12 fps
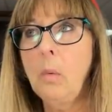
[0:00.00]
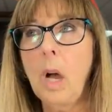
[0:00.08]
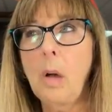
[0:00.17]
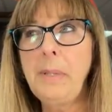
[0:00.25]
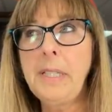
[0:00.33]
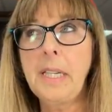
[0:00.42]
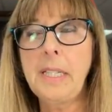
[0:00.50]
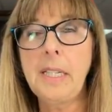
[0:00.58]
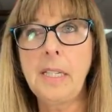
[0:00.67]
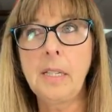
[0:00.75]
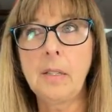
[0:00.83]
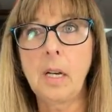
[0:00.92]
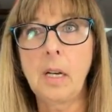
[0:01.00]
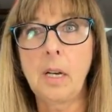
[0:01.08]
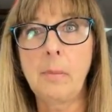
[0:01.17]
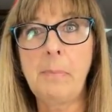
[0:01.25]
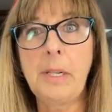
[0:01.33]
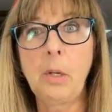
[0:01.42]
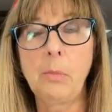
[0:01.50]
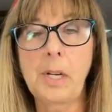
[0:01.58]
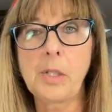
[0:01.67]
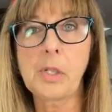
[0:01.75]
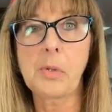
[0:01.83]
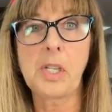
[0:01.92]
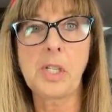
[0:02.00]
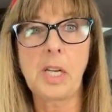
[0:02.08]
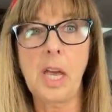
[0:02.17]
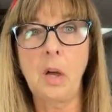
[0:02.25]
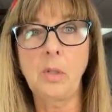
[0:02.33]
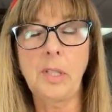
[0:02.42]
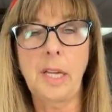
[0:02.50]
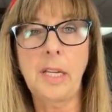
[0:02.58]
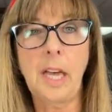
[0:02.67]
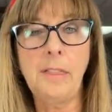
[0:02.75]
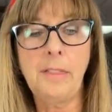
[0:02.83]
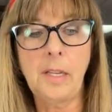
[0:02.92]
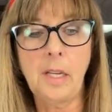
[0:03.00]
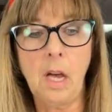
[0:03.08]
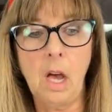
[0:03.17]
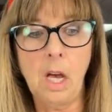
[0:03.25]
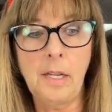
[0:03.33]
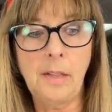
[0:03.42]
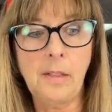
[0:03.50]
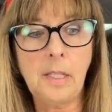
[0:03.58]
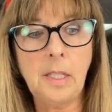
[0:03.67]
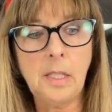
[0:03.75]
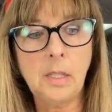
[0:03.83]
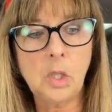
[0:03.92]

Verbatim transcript: I'll be getting uh, bingo registration out, like I think on the